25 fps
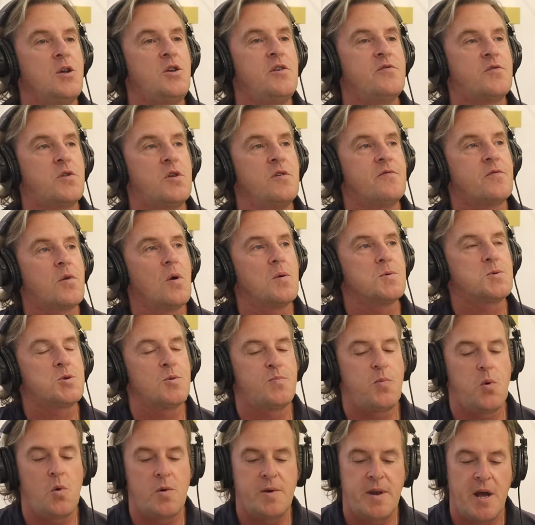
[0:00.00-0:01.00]
You've, you've got to a
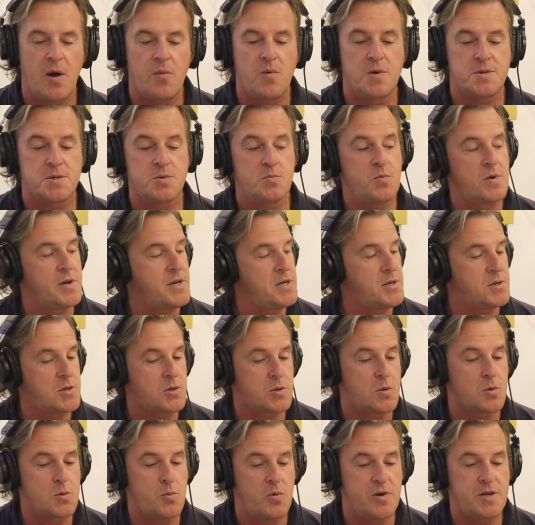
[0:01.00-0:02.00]
point now where it's a really,
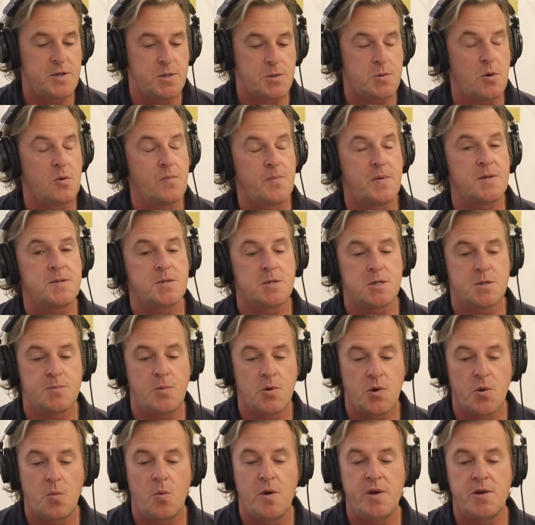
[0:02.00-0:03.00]
really strong business
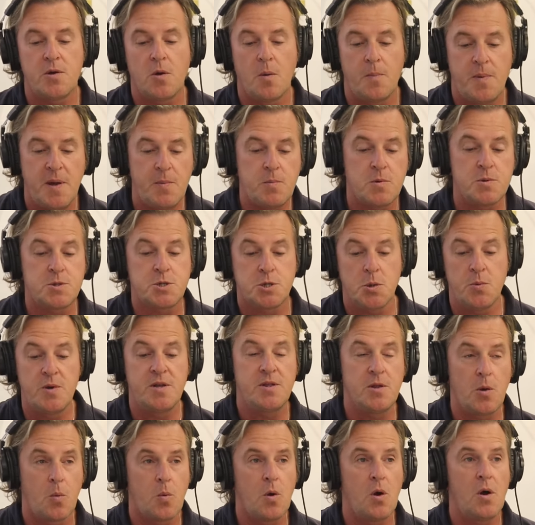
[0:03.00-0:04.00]
model where you've got people doing
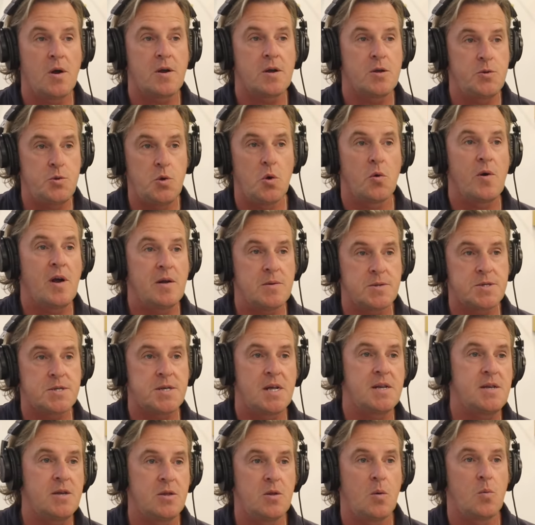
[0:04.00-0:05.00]
the work and you're out
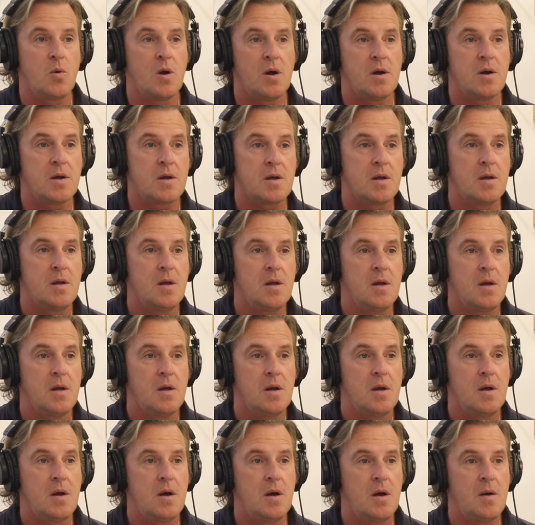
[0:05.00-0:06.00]
selling the work.
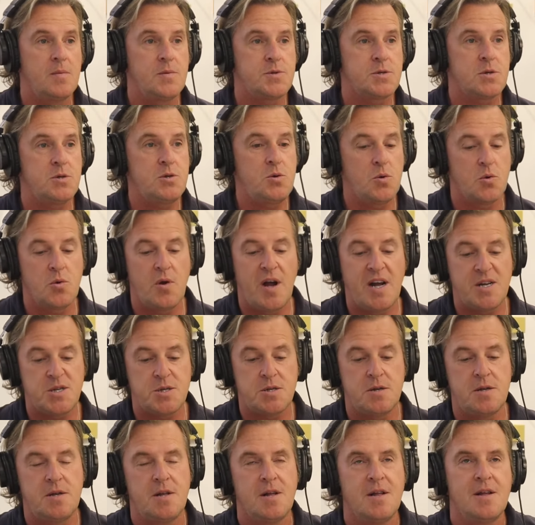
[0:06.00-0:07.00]
Yeah. Um, so you're not
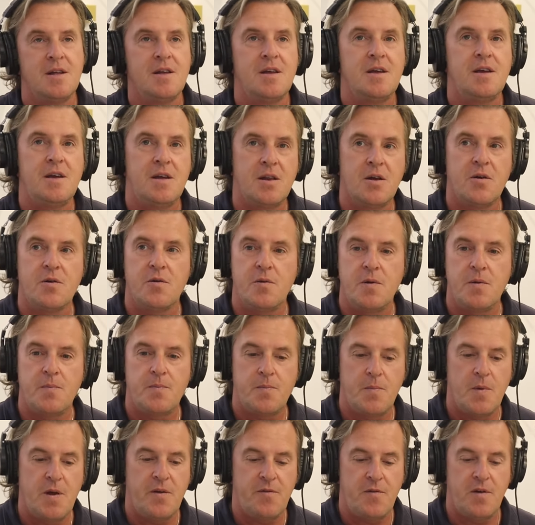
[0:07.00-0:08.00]
actually, you know,
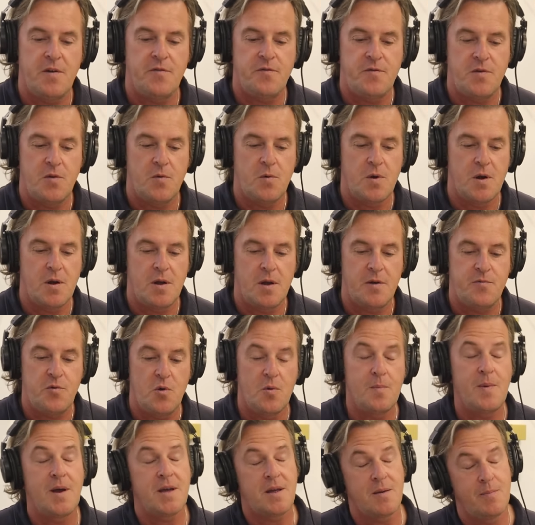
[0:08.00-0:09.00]
if, if you were if you were
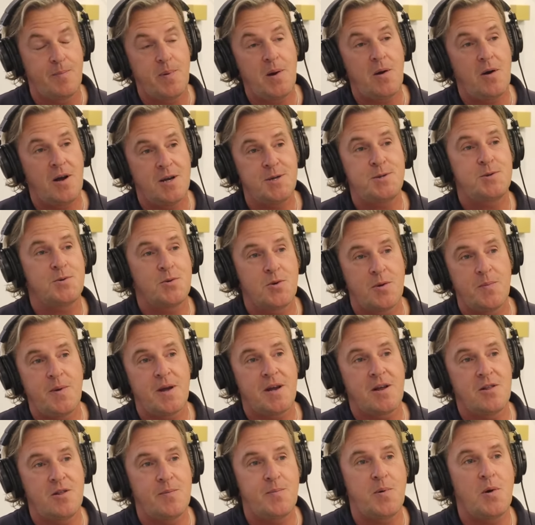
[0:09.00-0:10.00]
making pies, you're not
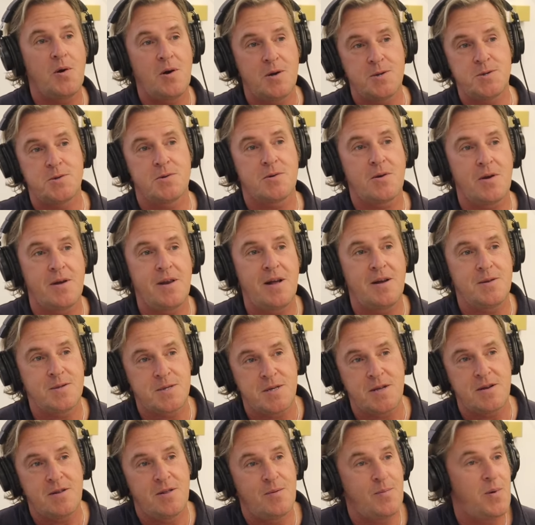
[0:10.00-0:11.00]
making the pies. You're going out and
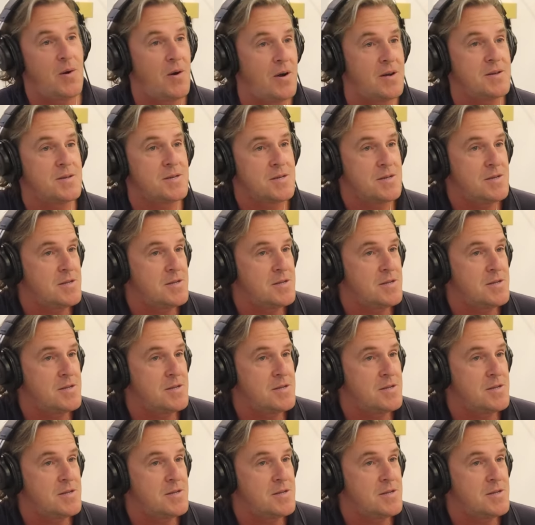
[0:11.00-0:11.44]
selling the pies.